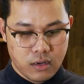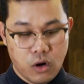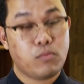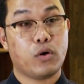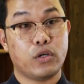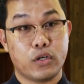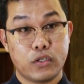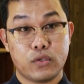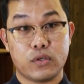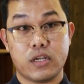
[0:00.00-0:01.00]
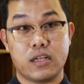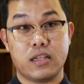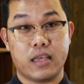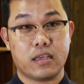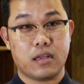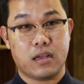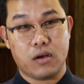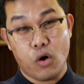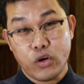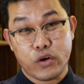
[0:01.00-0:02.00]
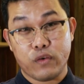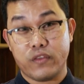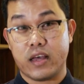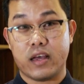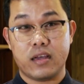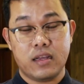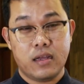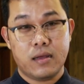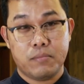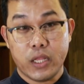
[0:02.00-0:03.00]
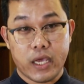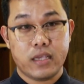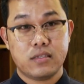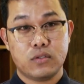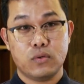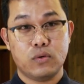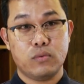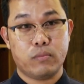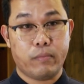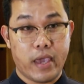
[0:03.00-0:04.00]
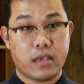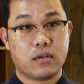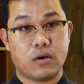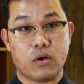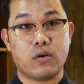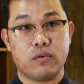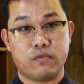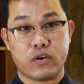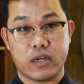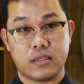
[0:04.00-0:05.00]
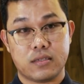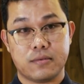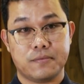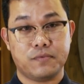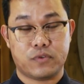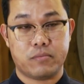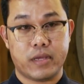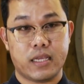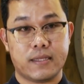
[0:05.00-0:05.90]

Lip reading: homeowners, to the owner of the place to make horhog for me.